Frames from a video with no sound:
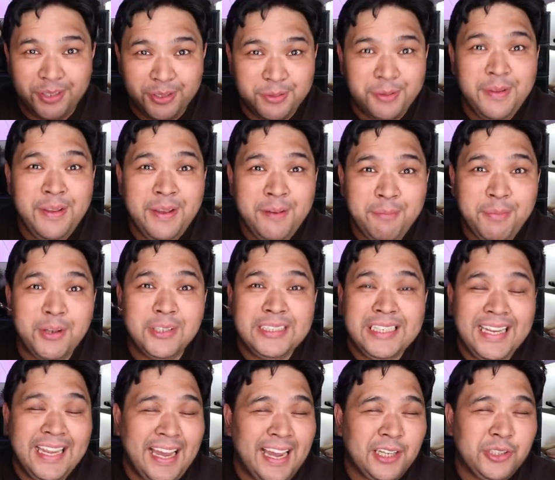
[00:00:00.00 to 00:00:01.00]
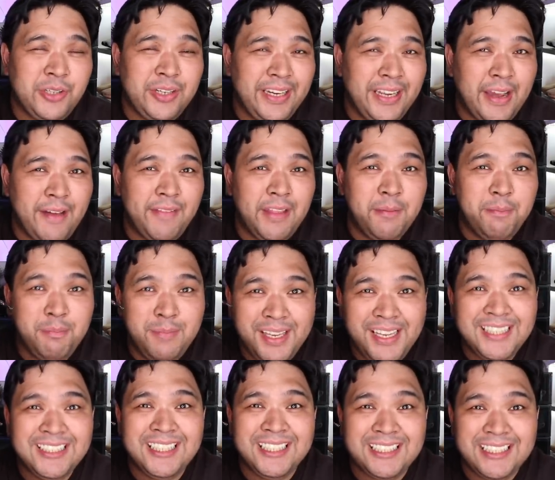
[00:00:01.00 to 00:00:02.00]
you because they actually have the
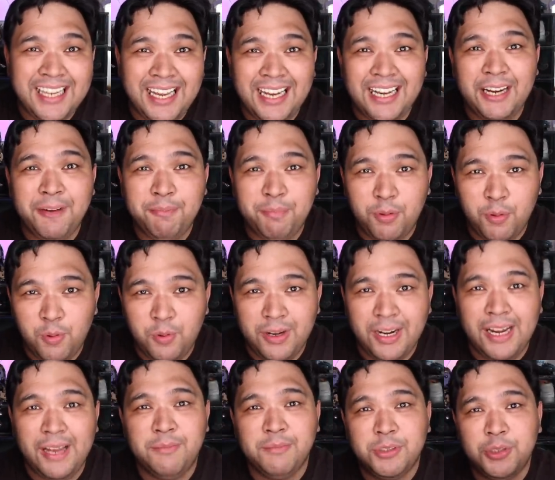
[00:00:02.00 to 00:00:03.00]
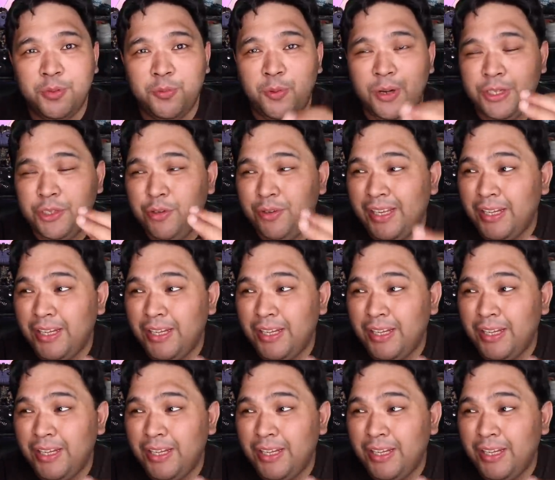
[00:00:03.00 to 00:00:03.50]
Mi Cesare program. So what you